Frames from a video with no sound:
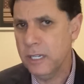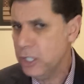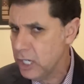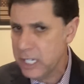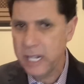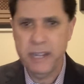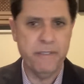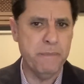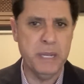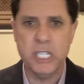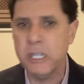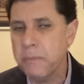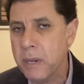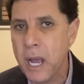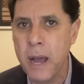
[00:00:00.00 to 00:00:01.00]
just leave me
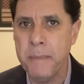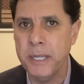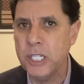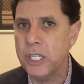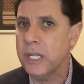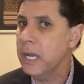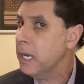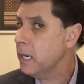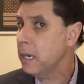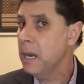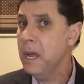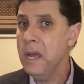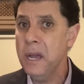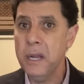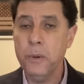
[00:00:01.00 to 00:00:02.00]
some comments there
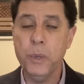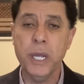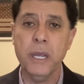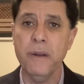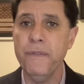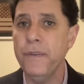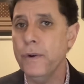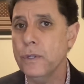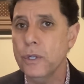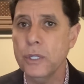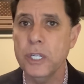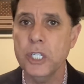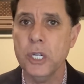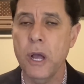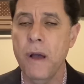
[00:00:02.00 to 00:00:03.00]
and we can further
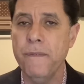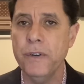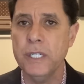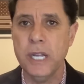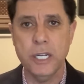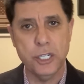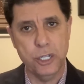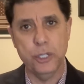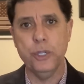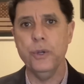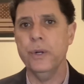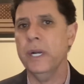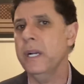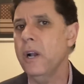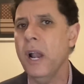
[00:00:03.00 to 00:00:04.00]
this conversation
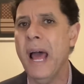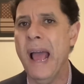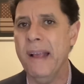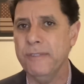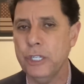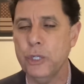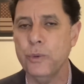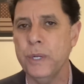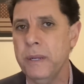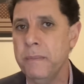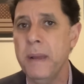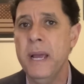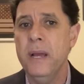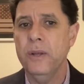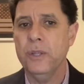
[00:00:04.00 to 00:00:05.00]
during a live
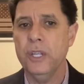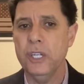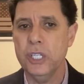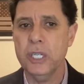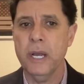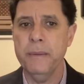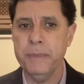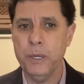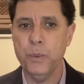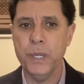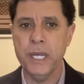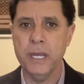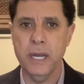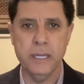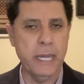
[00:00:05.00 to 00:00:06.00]
stream this coming
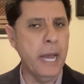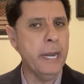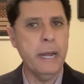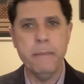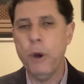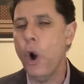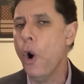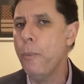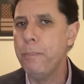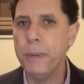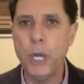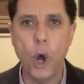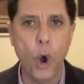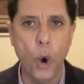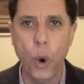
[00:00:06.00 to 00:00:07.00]
weekend. And I'm
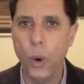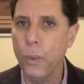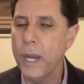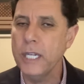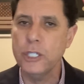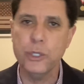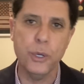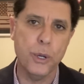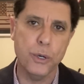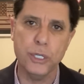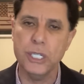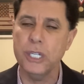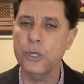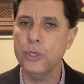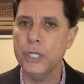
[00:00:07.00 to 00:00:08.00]
open always to your
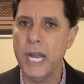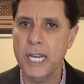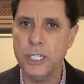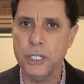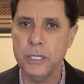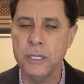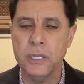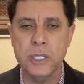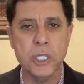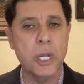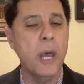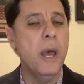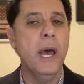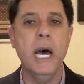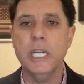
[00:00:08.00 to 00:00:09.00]
suggestions
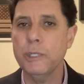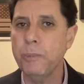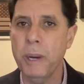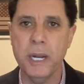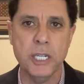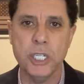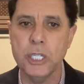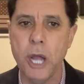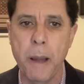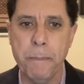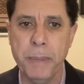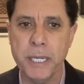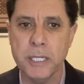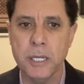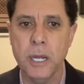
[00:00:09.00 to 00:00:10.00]
as far as
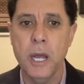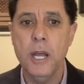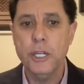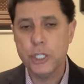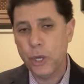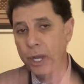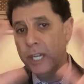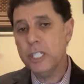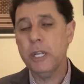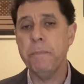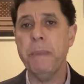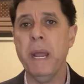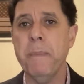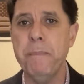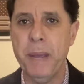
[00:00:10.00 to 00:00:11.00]
topics. So here's the
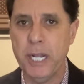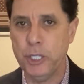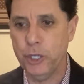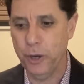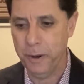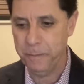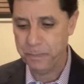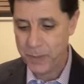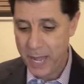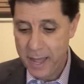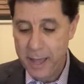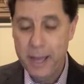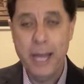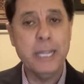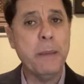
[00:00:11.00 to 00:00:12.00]
big picture.
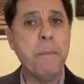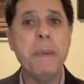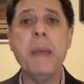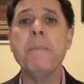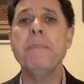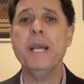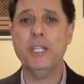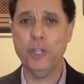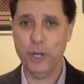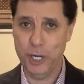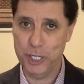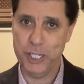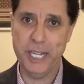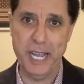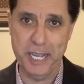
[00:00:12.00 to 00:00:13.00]
And the big picture
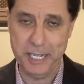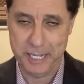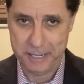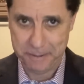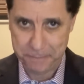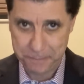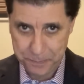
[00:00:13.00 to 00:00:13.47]
is this.